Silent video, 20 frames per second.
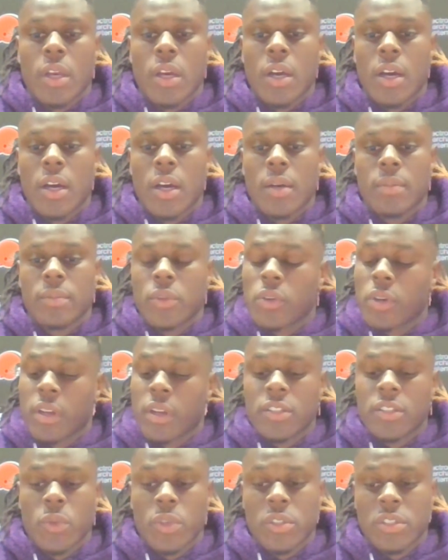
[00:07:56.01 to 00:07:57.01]
Don't get
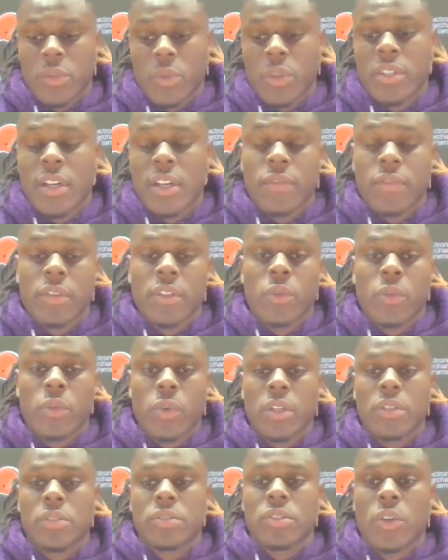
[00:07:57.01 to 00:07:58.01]
it twisted. We definitely
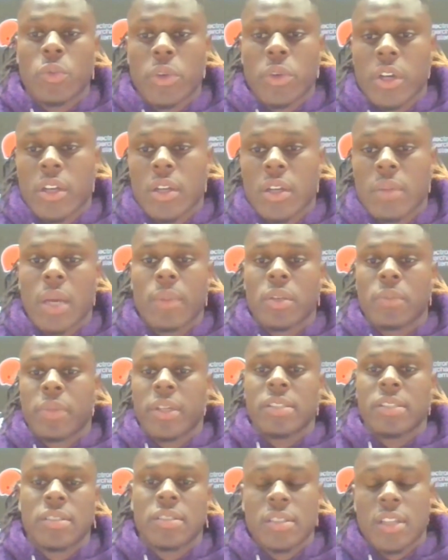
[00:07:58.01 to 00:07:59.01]
will. So we're going to pick up the
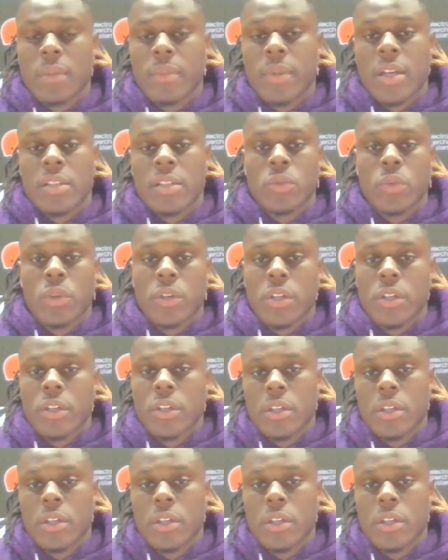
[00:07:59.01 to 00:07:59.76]
pieces and get back to work.